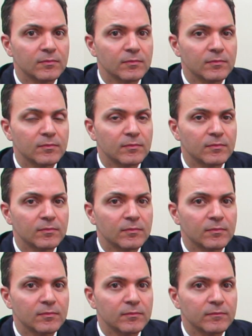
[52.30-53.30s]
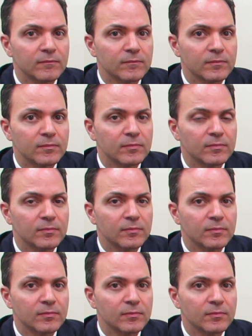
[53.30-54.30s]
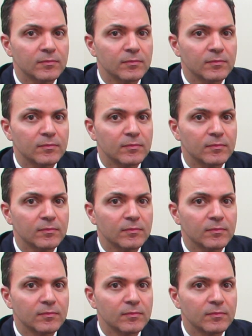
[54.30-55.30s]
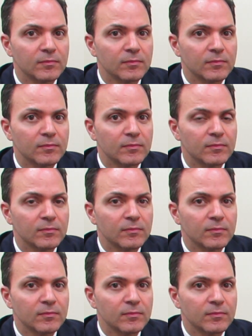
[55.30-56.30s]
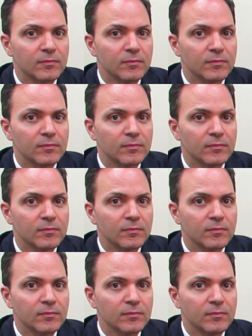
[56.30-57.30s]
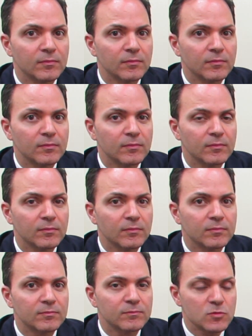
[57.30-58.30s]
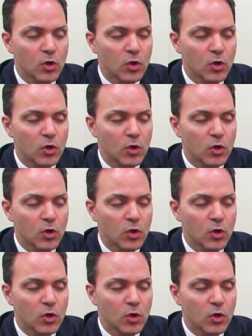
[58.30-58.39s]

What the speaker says: The person shown says nothing.